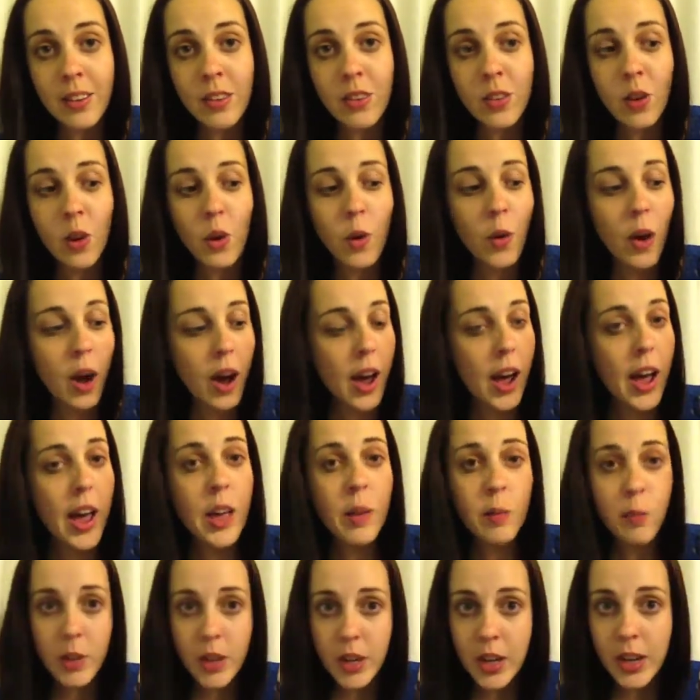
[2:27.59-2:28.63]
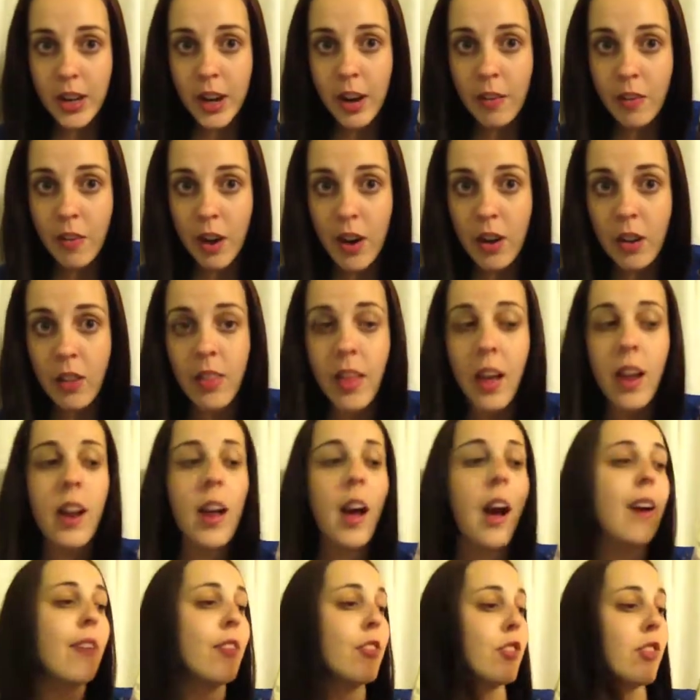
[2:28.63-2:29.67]
so I'm going to get right on that
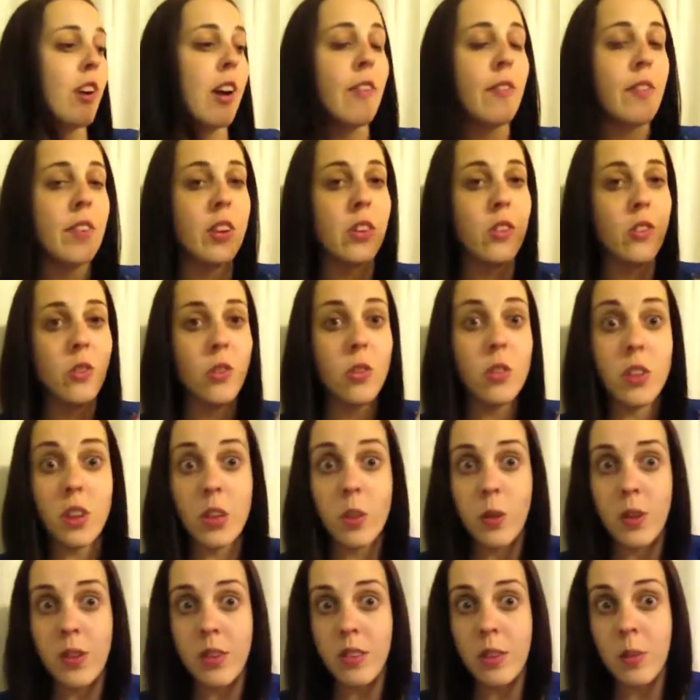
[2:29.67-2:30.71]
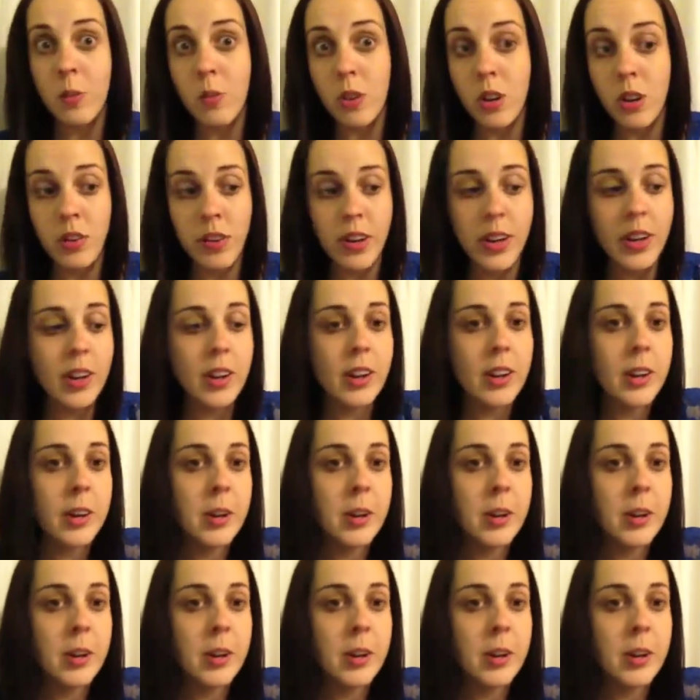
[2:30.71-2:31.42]
after I finish all the other ones I'm trying to read.